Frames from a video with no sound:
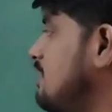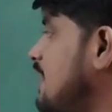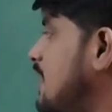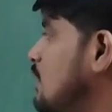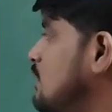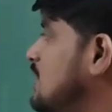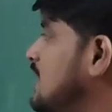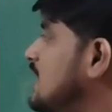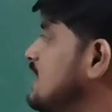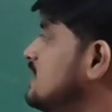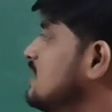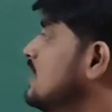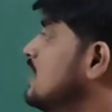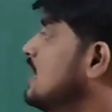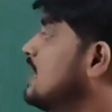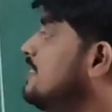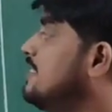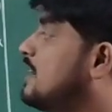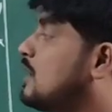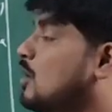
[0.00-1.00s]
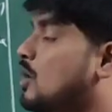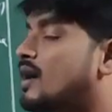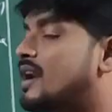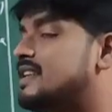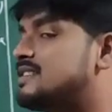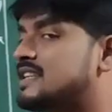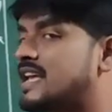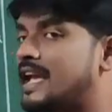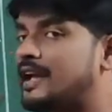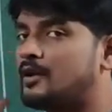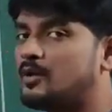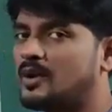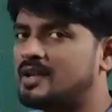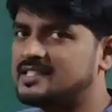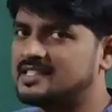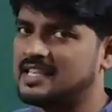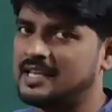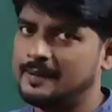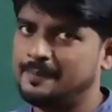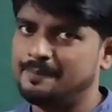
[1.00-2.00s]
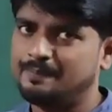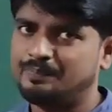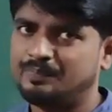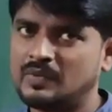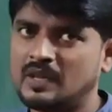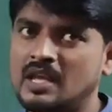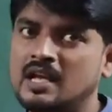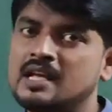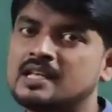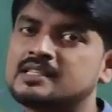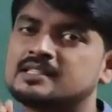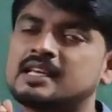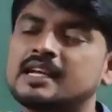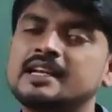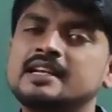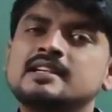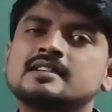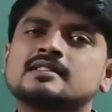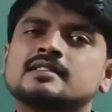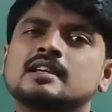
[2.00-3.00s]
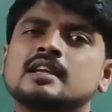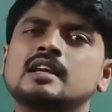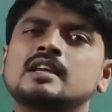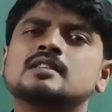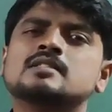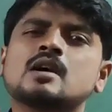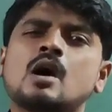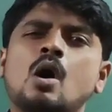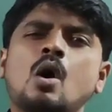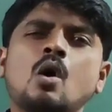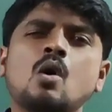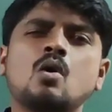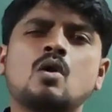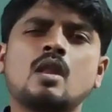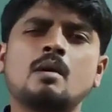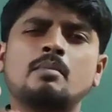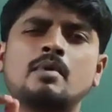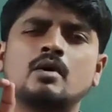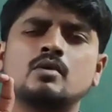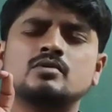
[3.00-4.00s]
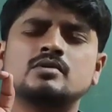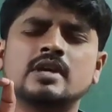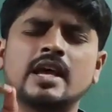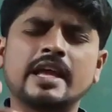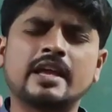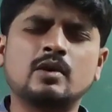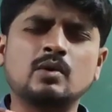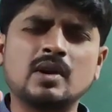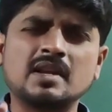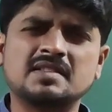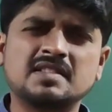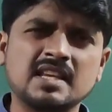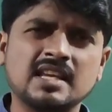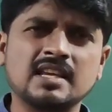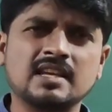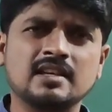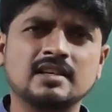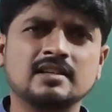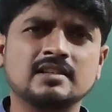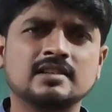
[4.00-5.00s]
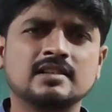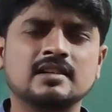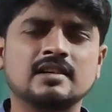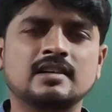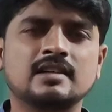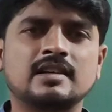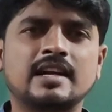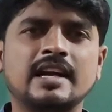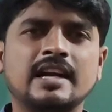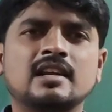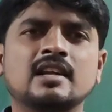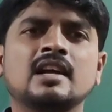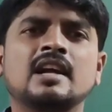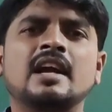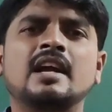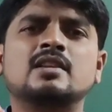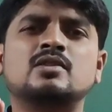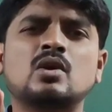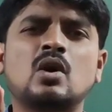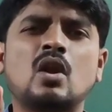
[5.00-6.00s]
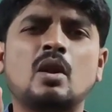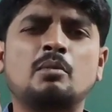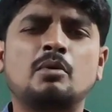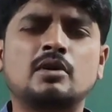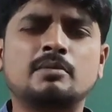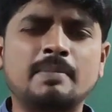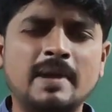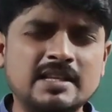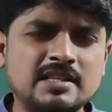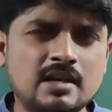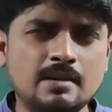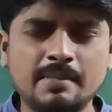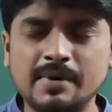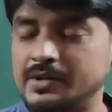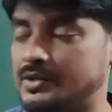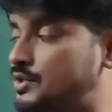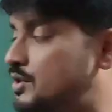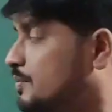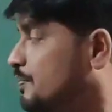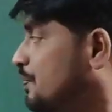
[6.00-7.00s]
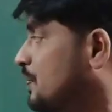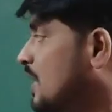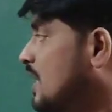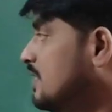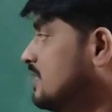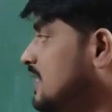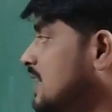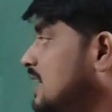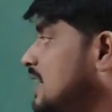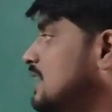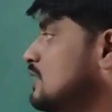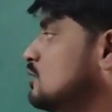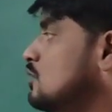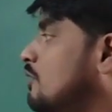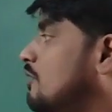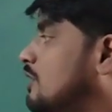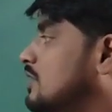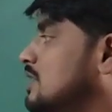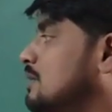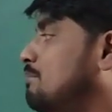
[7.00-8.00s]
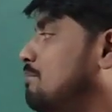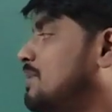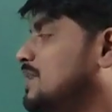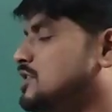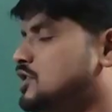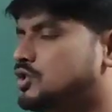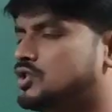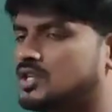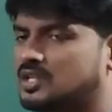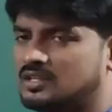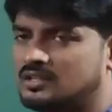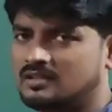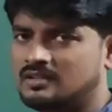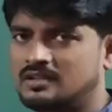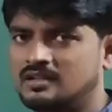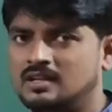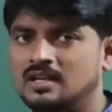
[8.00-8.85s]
the value. That is called as accuracy. Science is all about accuracy, right? It's all about measurement. Then let's go for the precision.